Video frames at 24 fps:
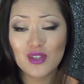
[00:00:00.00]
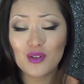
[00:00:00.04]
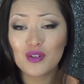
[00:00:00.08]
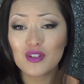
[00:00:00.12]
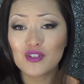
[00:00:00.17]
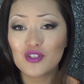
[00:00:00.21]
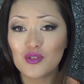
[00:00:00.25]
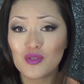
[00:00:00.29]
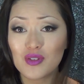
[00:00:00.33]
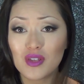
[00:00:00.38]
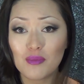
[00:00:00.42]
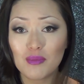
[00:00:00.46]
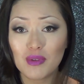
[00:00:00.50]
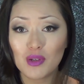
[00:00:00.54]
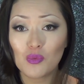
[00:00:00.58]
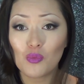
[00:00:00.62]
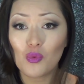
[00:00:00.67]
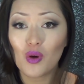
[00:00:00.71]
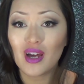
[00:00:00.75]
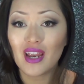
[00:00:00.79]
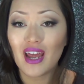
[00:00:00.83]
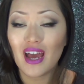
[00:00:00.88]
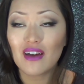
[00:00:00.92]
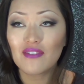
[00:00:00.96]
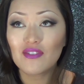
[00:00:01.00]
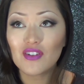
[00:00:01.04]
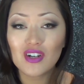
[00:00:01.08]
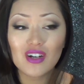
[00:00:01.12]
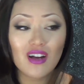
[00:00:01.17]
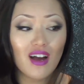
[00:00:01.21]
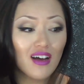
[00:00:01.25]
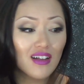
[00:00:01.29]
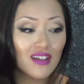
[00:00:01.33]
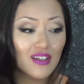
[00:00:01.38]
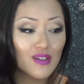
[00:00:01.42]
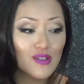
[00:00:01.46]
You can do them in whatever
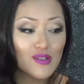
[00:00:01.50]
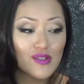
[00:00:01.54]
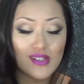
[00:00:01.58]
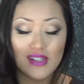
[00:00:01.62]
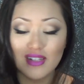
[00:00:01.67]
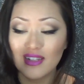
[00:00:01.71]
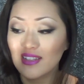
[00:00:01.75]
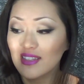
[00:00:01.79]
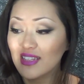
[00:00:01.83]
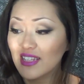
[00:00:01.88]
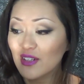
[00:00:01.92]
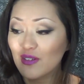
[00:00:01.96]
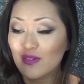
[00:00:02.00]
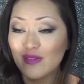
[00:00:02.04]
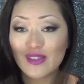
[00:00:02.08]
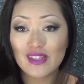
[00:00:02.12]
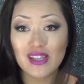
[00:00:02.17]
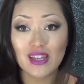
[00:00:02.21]
colors and glitters